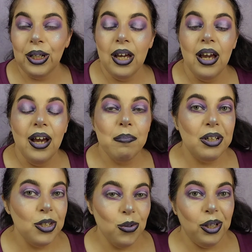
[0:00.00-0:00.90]
I'm
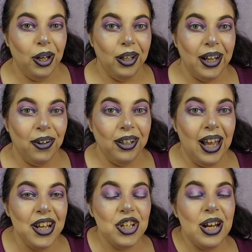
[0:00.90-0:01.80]
gonna do a little liner and
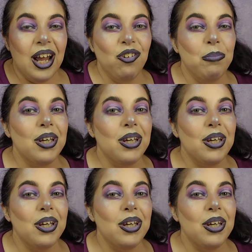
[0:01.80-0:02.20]
lash and I will